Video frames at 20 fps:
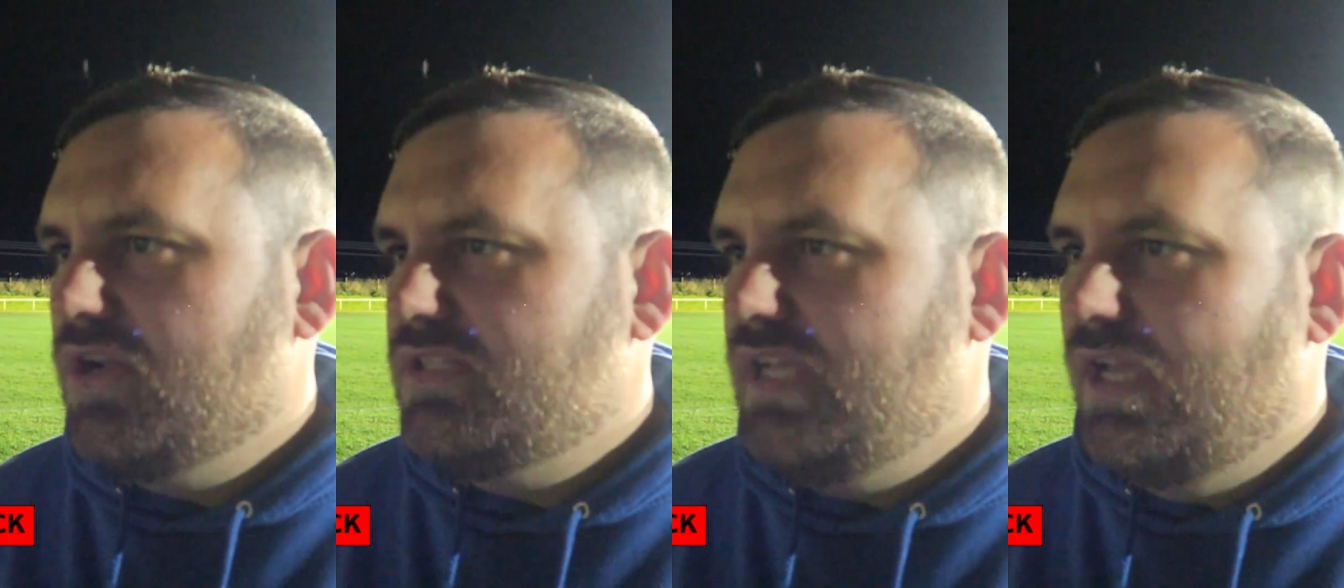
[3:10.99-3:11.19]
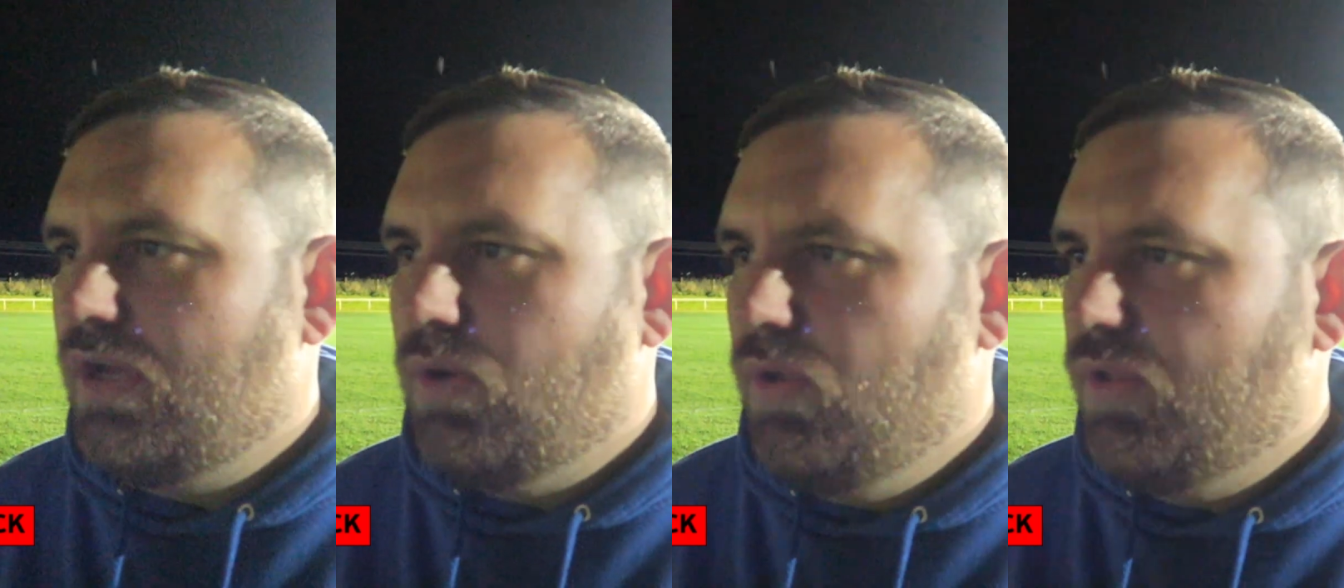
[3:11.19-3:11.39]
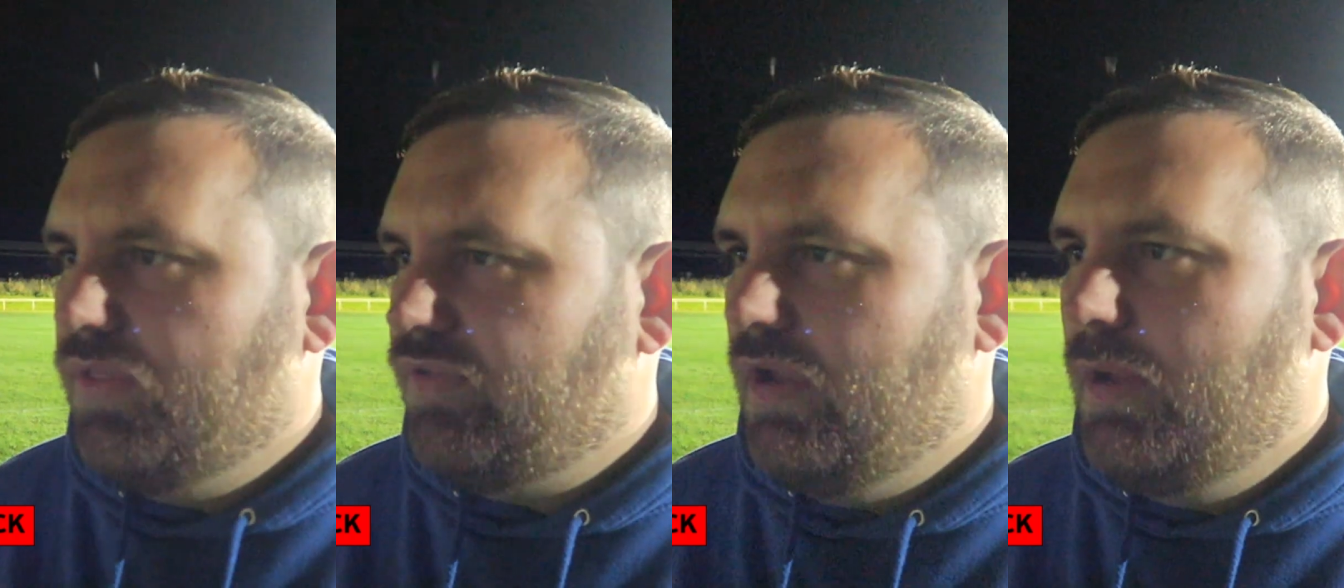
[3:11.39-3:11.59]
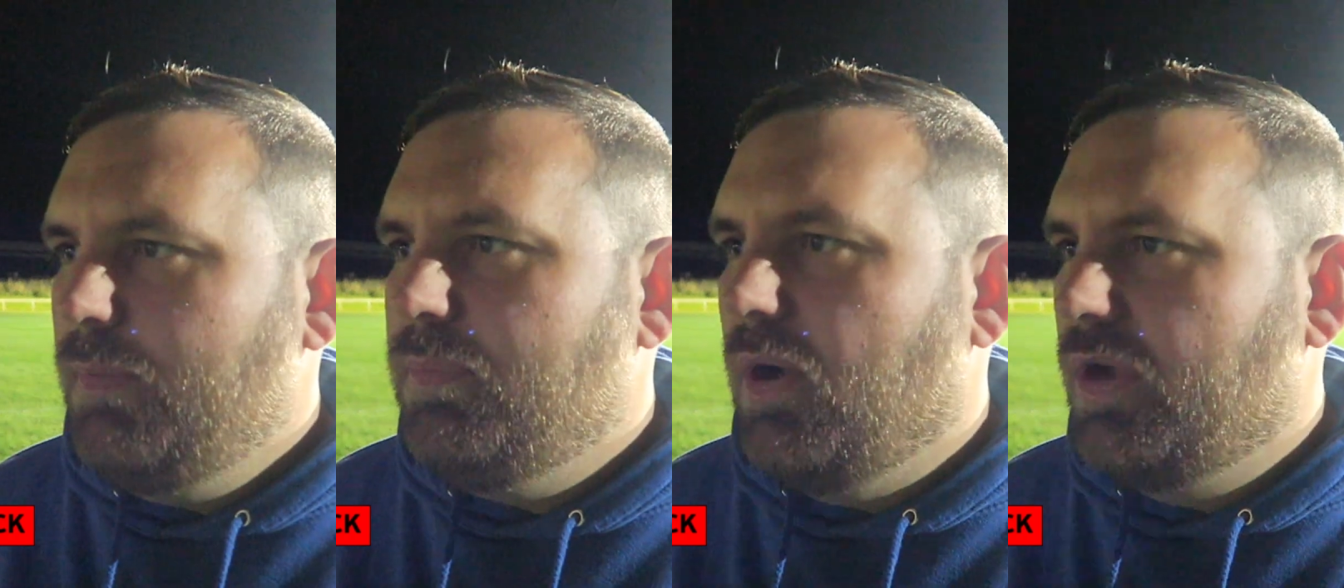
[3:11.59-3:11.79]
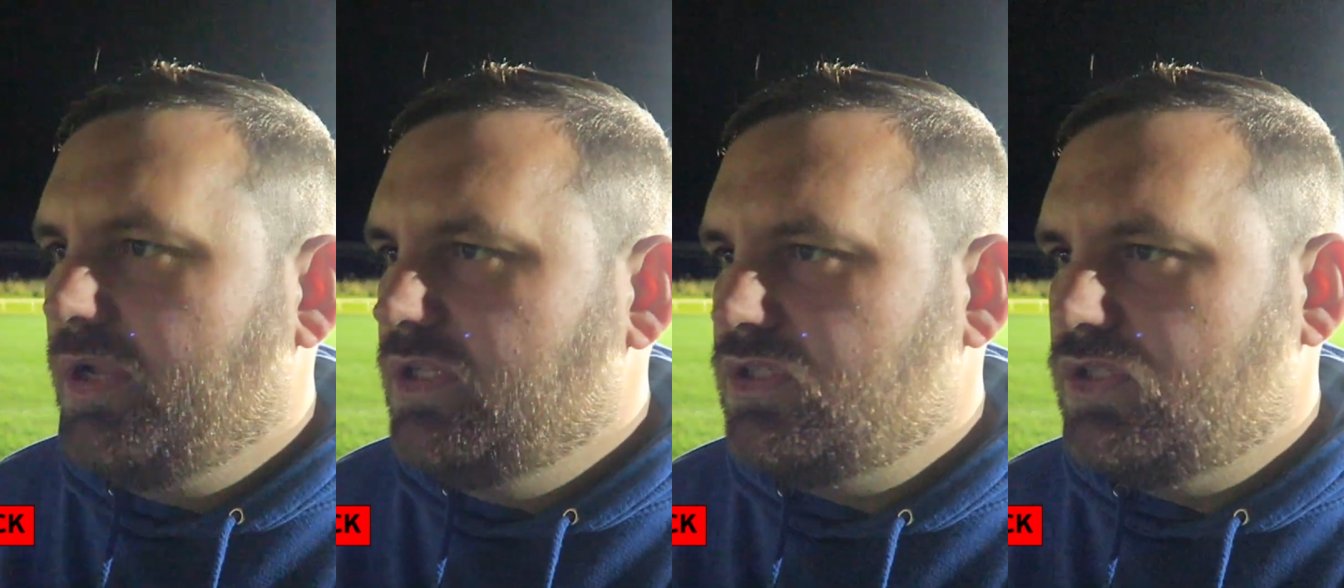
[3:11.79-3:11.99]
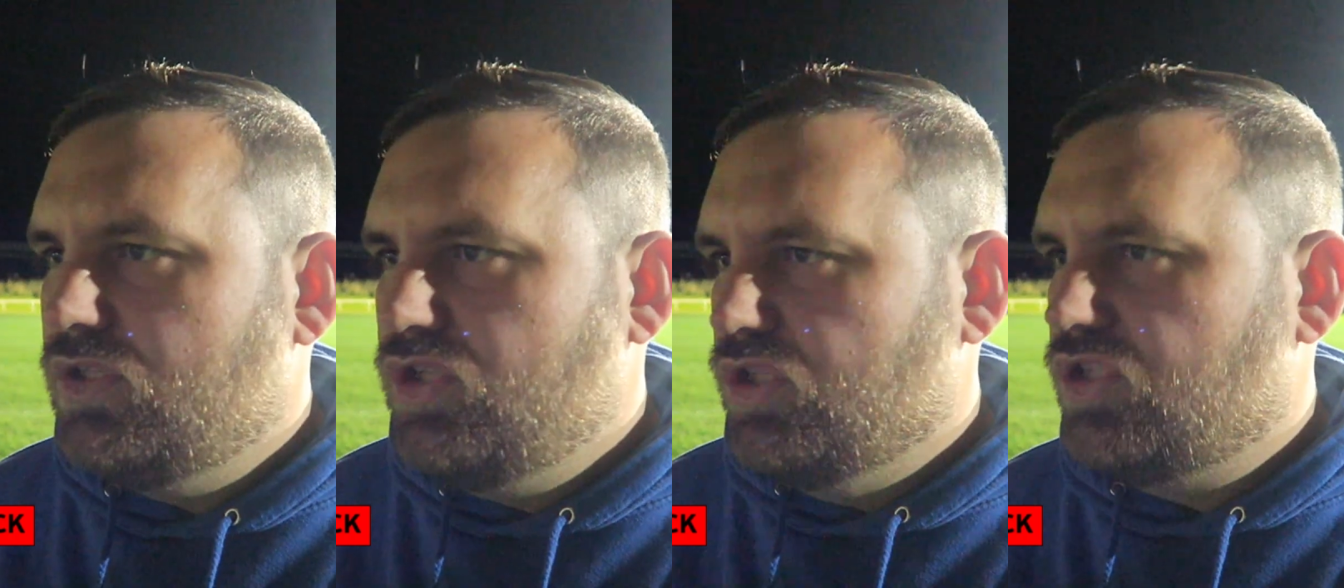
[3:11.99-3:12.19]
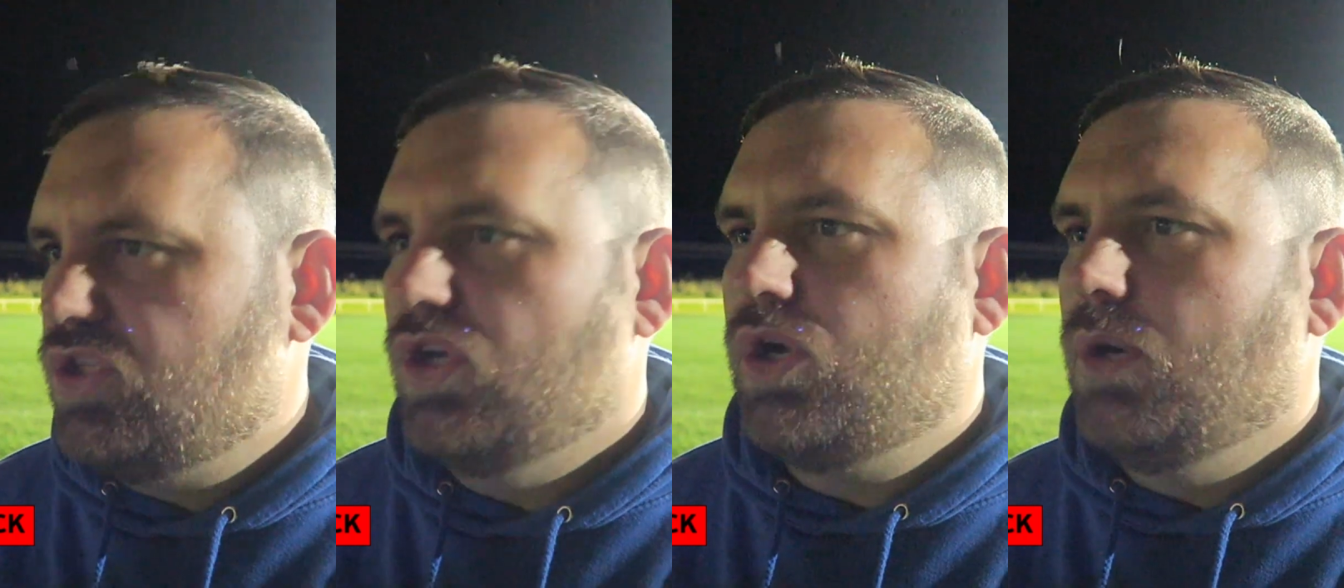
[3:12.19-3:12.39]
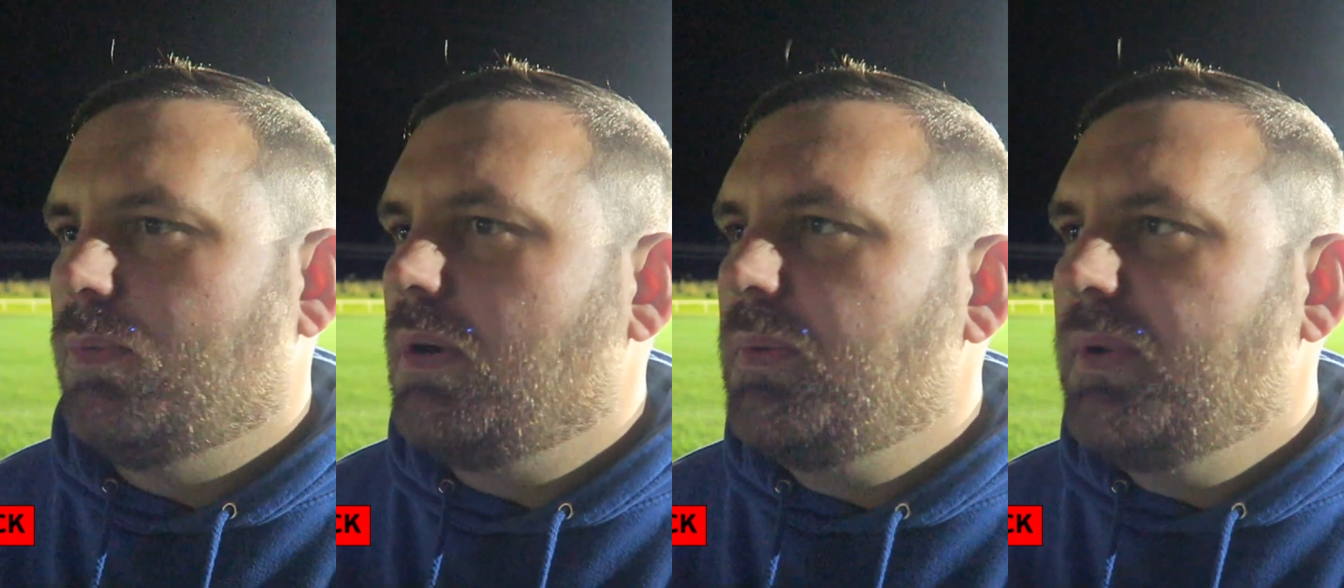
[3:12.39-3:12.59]
to take all 3 points just
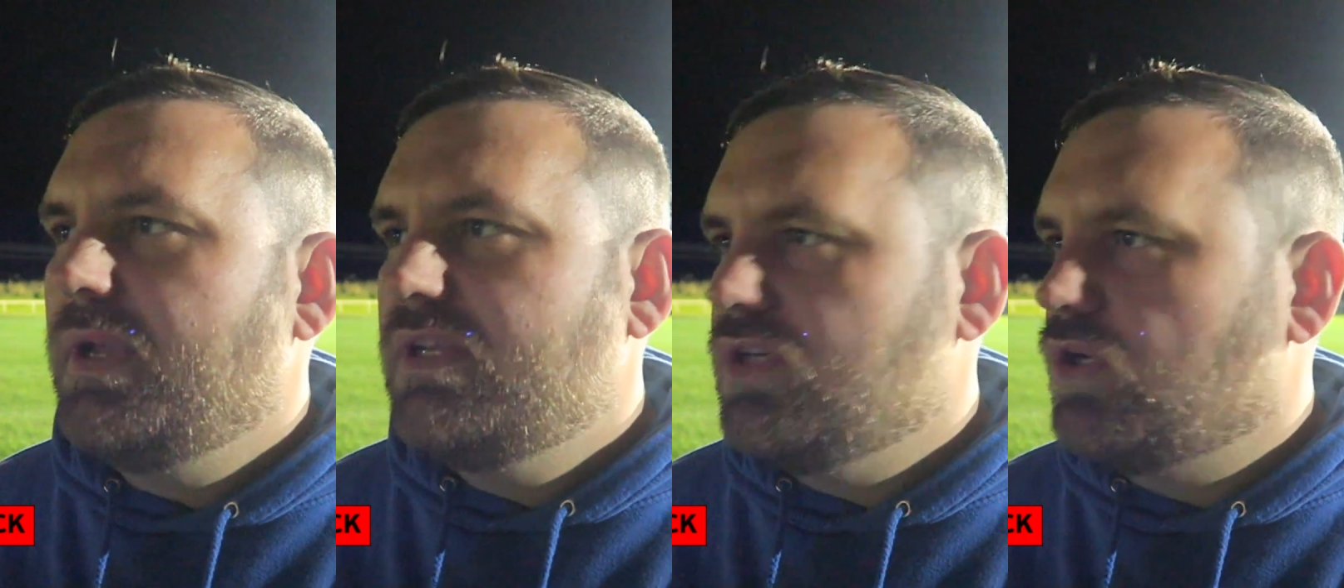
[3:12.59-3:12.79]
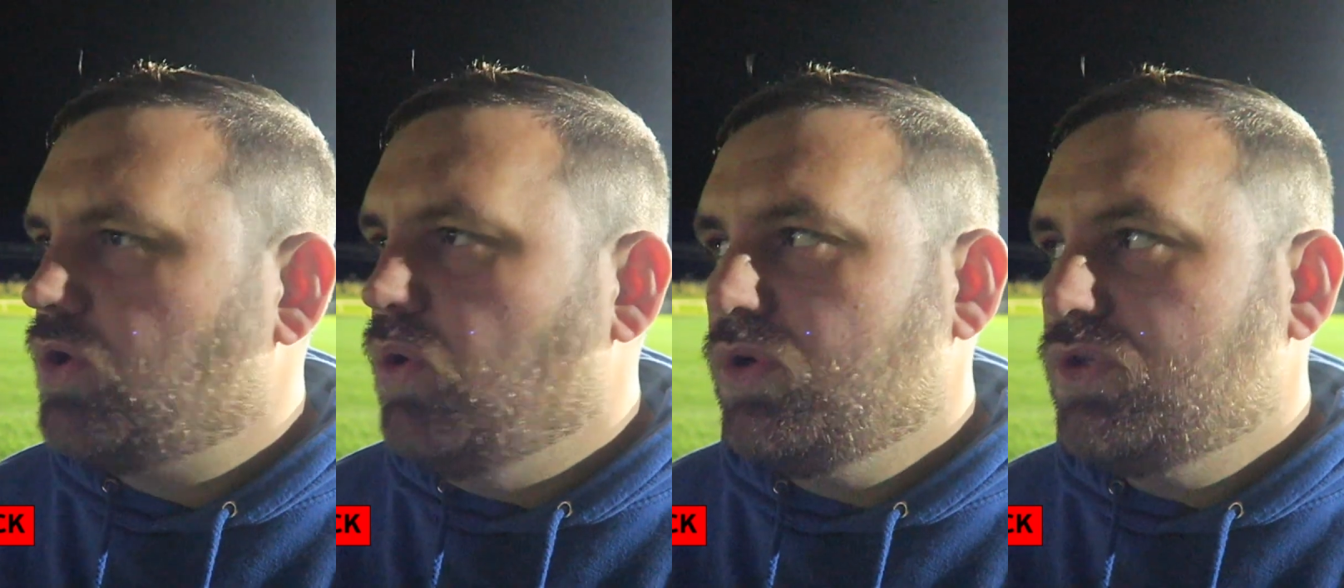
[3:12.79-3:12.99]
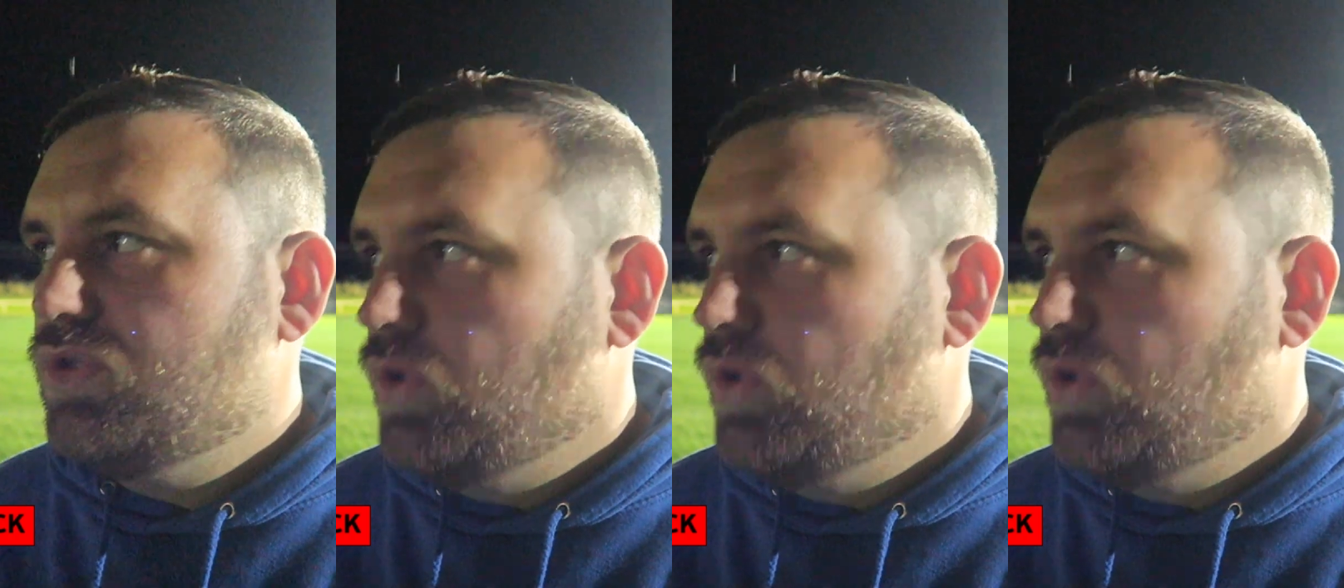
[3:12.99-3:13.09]
a couple of weeks ago.